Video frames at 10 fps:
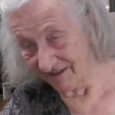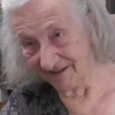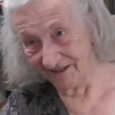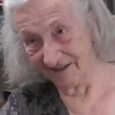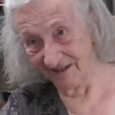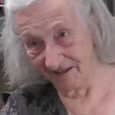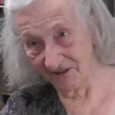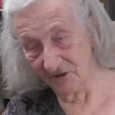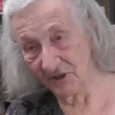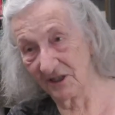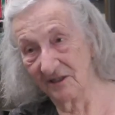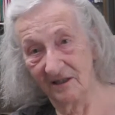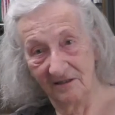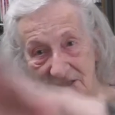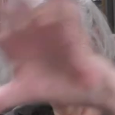The conductor's
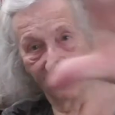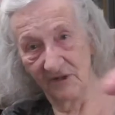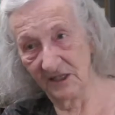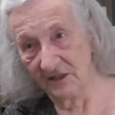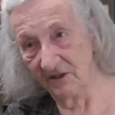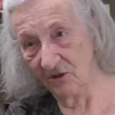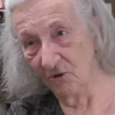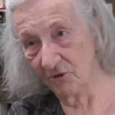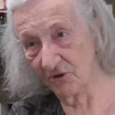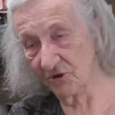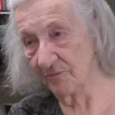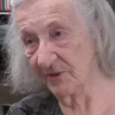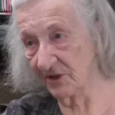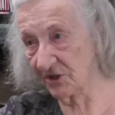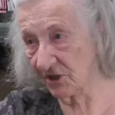conducting the rest of the orchestra,
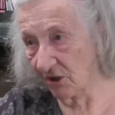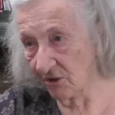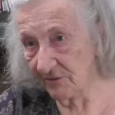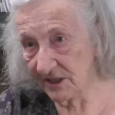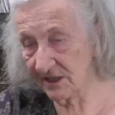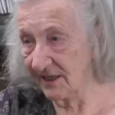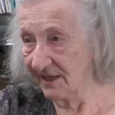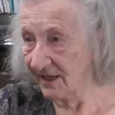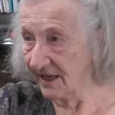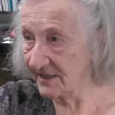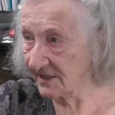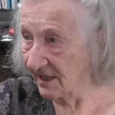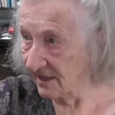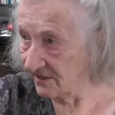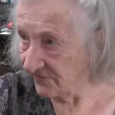but the soloist has a
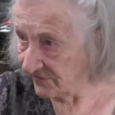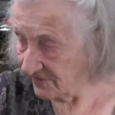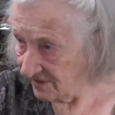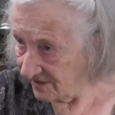kind of